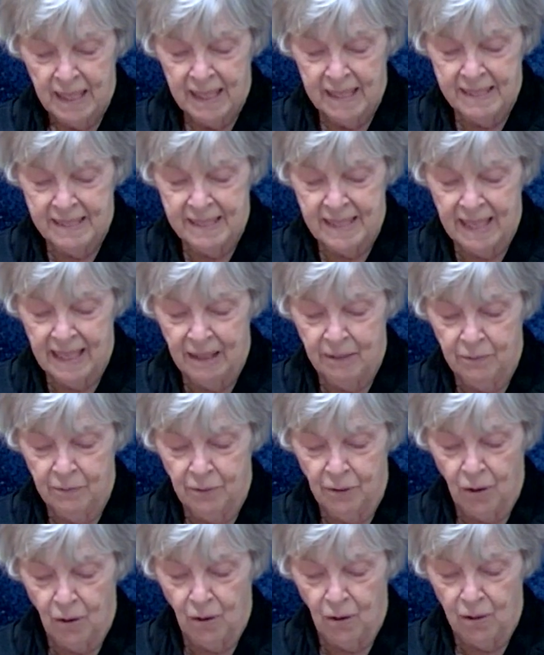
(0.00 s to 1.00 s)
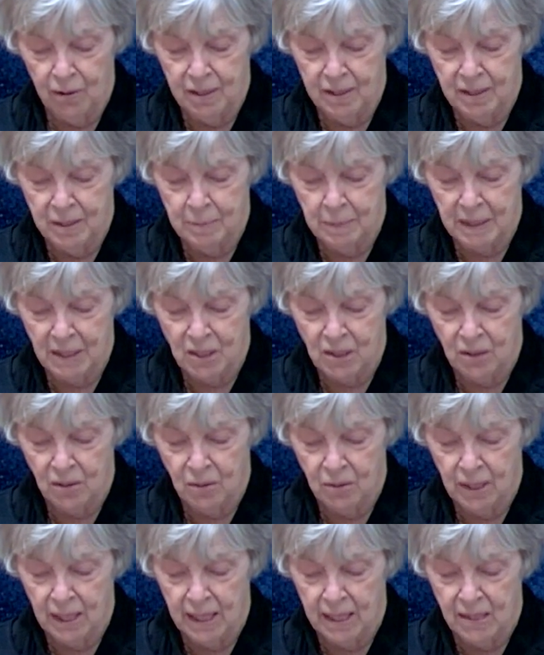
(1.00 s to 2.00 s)
sang for all the special
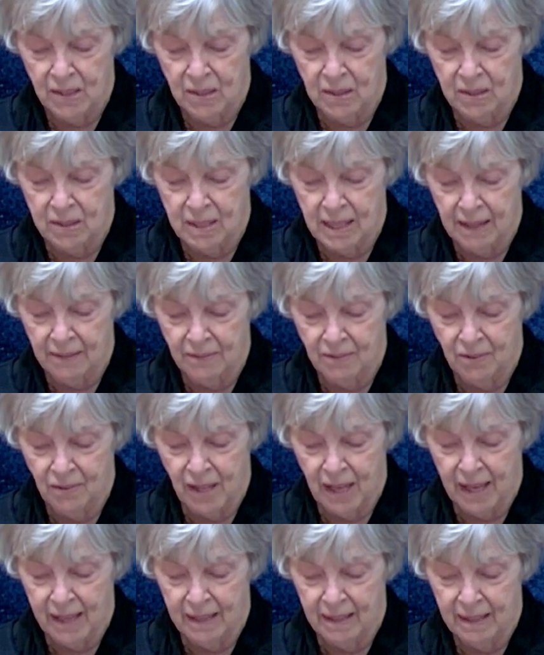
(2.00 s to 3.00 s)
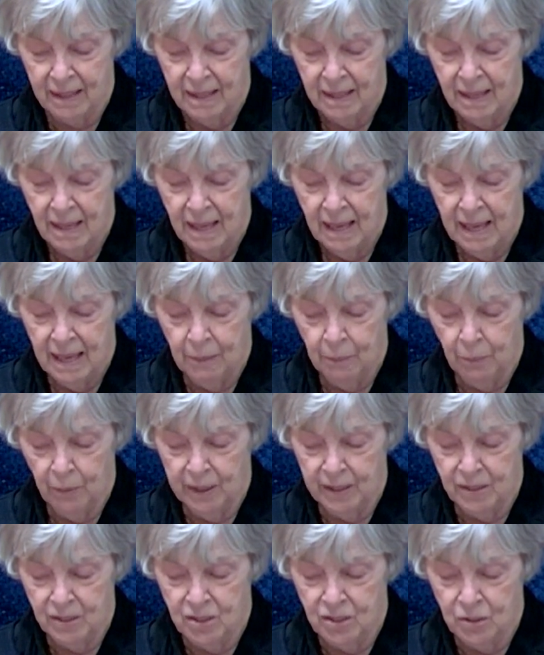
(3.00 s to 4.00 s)
occasions after that and
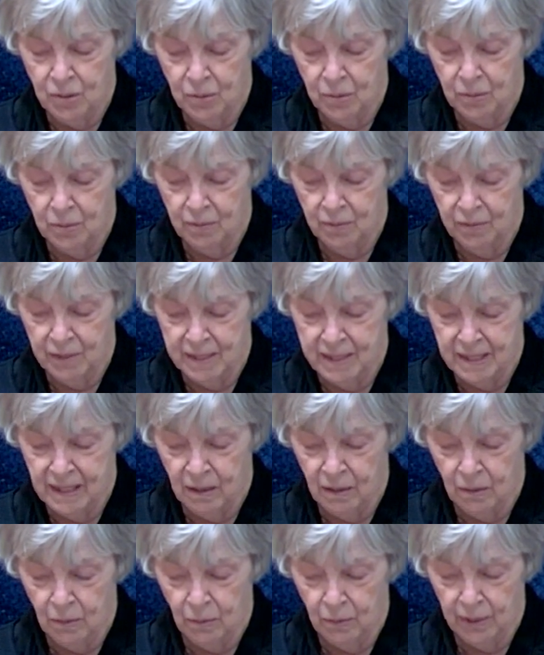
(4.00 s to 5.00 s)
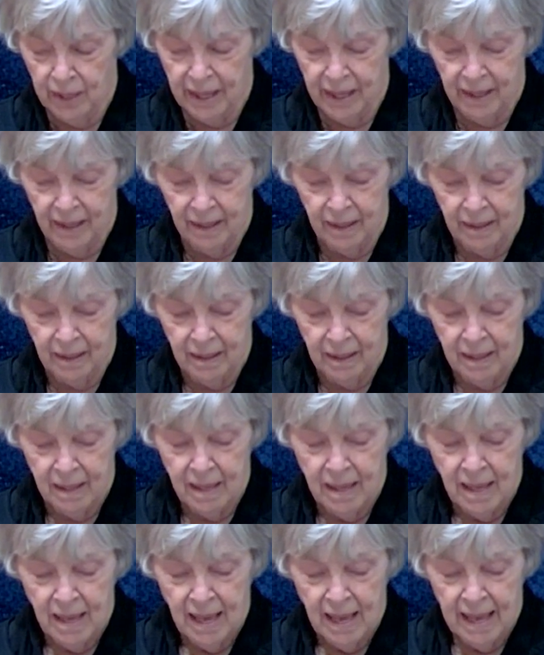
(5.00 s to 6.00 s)
went to visit Gloria.
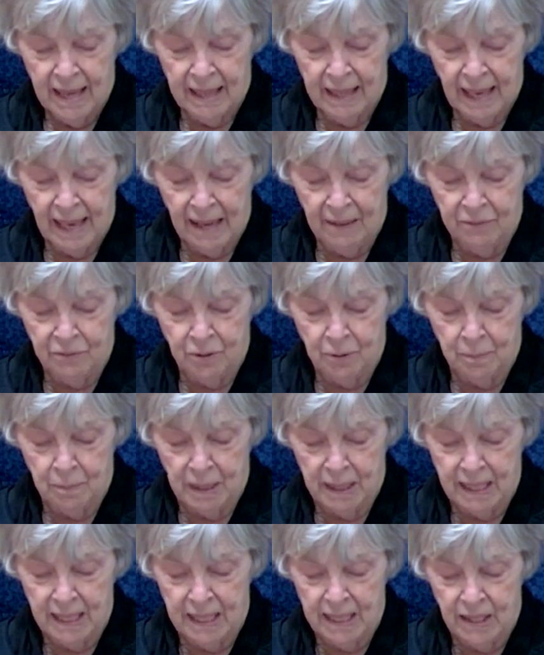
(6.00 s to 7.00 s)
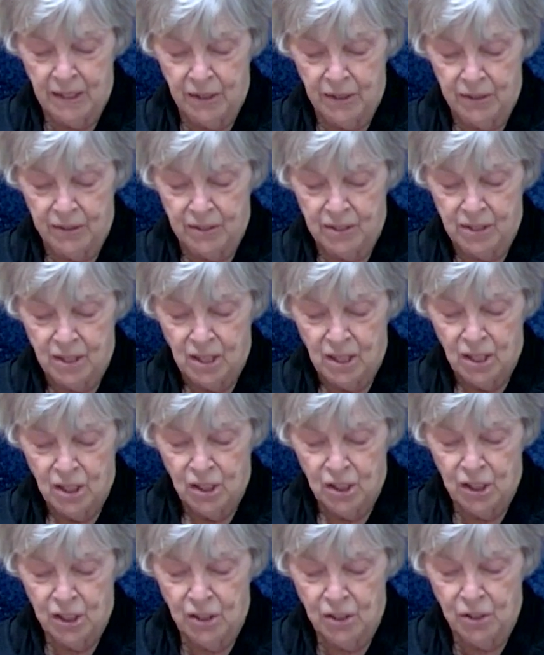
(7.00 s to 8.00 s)
And after many years,
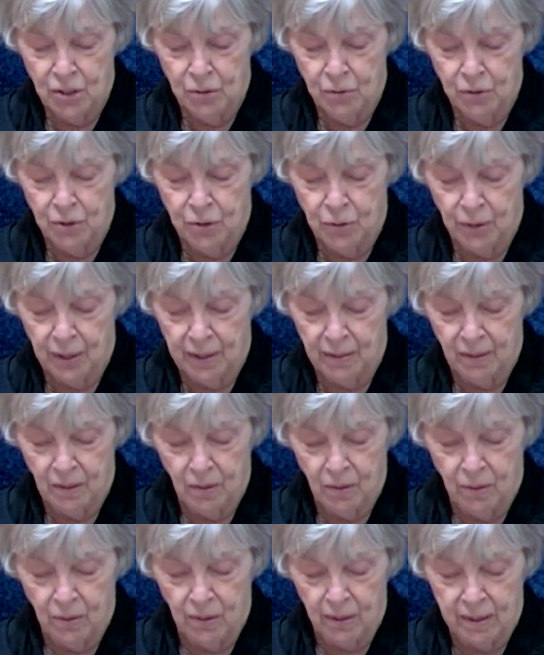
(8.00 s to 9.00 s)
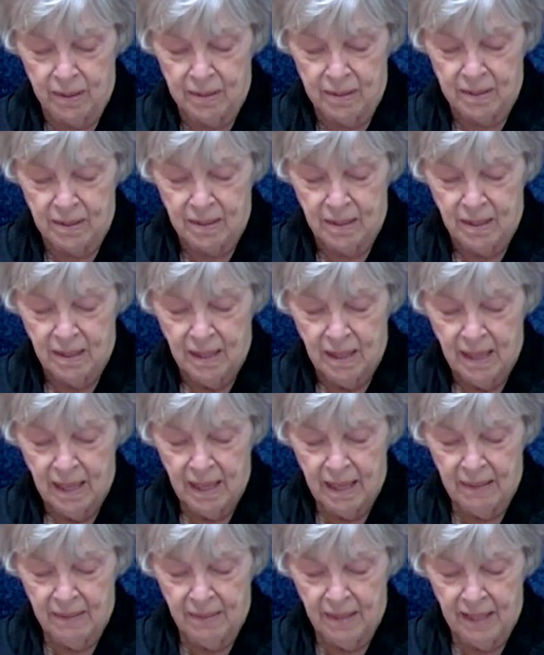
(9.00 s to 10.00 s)
she too joined the chorus,
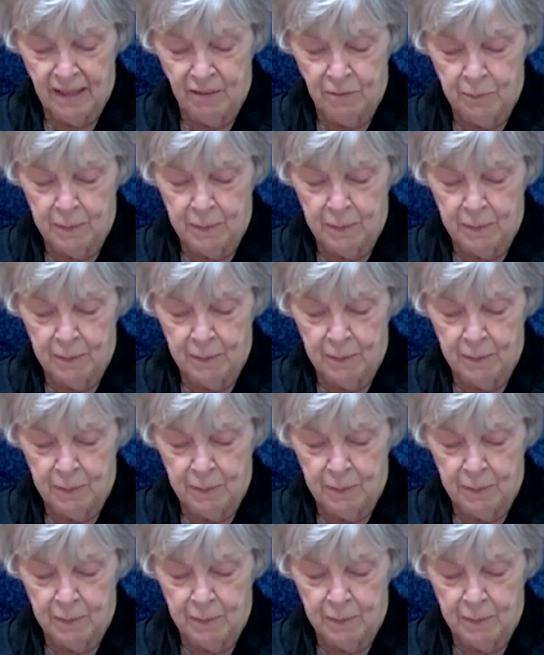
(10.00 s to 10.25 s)
and they've been